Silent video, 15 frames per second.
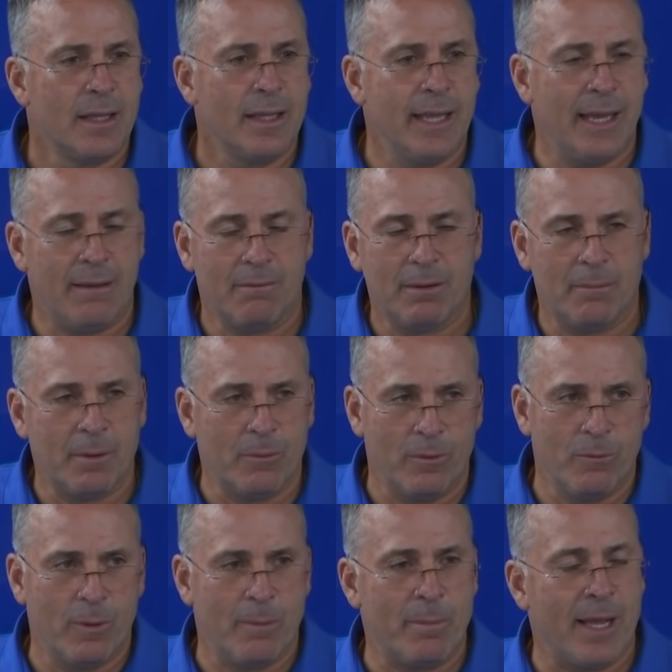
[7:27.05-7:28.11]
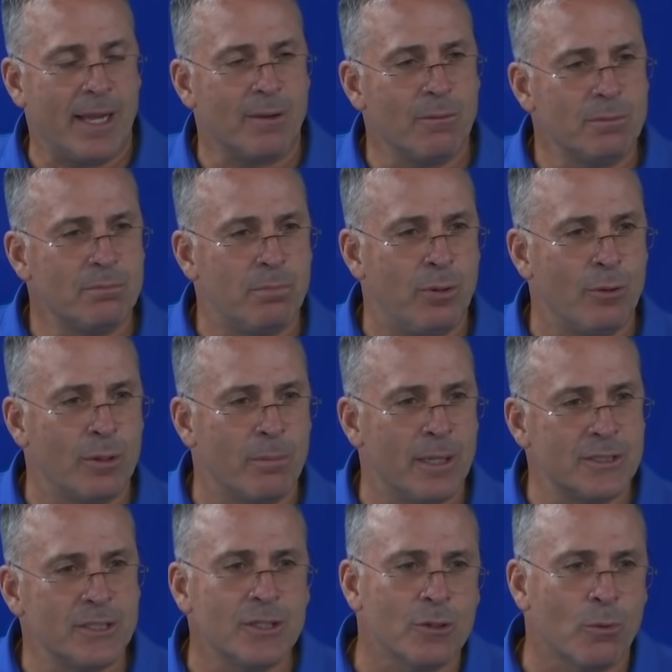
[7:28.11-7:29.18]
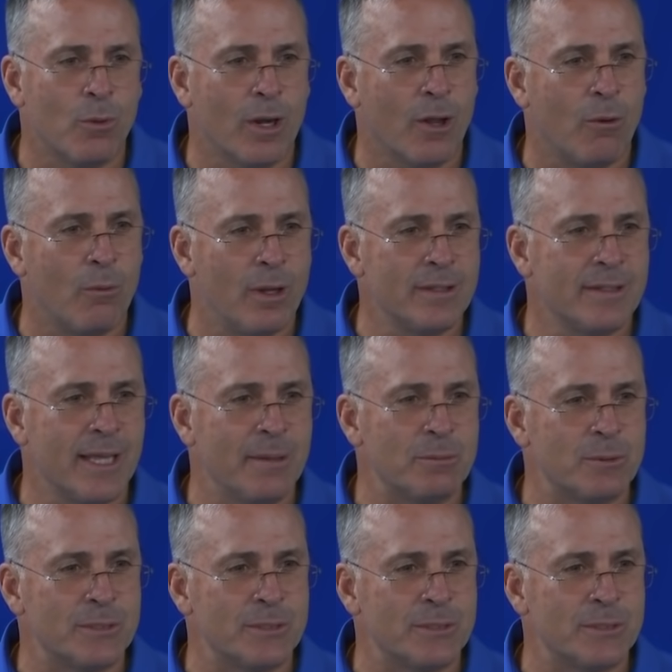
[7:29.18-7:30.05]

yeah, I mean, we went back and pulled a bunch of their one-on-one tapes,